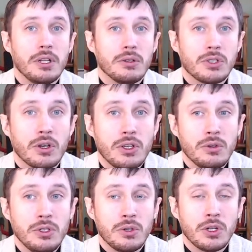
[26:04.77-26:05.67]
So
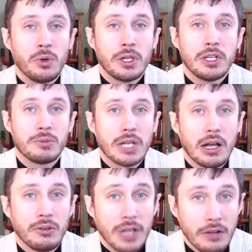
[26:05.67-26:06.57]
you can quickly
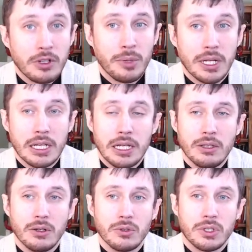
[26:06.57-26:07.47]
absolve everybody in
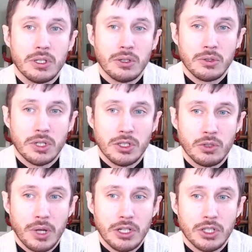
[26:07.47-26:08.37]
those
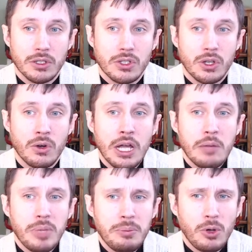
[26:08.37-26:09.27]
situations. So
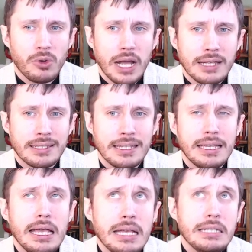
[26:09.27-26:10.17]
people were
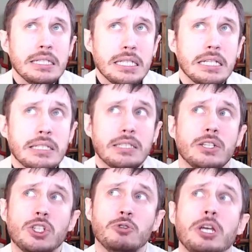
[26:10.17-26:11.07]
asking, is this
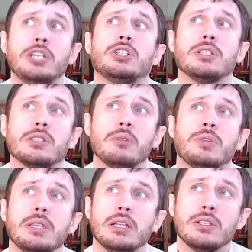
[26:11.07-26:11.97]
situation
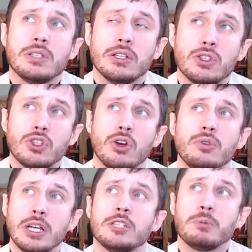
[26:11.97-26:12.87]
something that is so
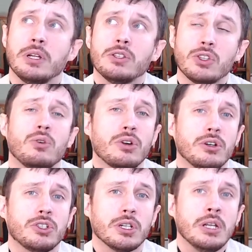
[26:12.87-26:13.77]
desperate and so
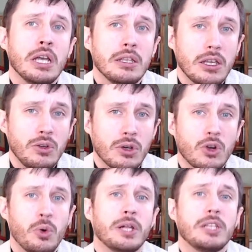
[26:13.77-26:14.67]
urgent that you could
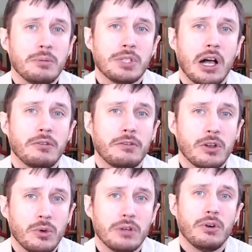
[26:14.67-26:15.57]
quickly absolve
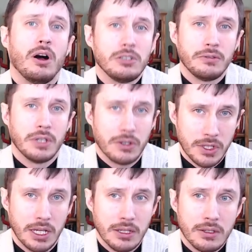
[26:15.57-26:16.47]
everyone of all of their
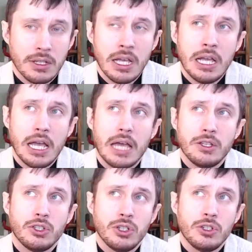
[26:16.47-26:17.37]
sins? And the
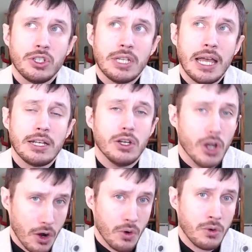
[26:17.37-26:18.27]
church said no.